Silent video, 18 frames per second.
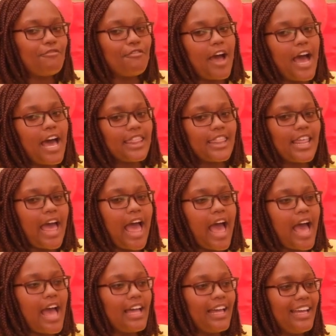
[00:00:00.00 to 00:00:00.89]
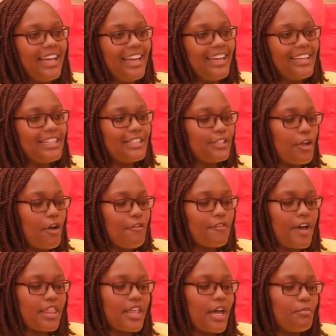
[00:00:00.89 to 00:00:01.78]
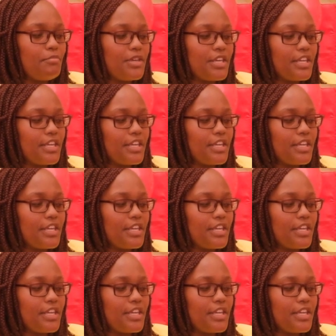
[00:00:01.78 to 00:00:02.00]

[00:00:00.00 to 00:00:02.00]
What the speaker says: your father. Mm. Is your father